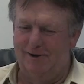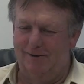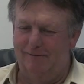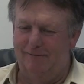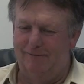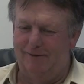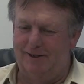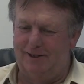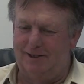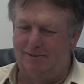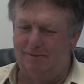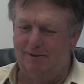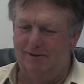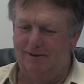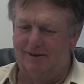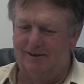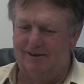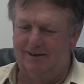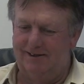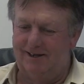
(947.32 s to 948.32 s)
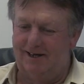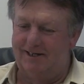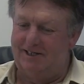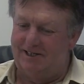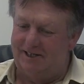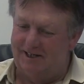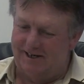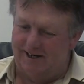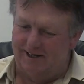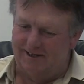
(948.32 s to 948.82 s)
on Facebook,
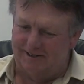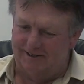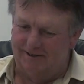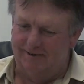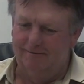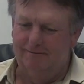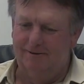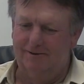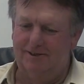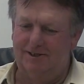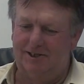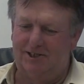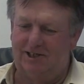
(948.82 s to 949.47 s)
Daisy Good. Cutter. Will yeah, the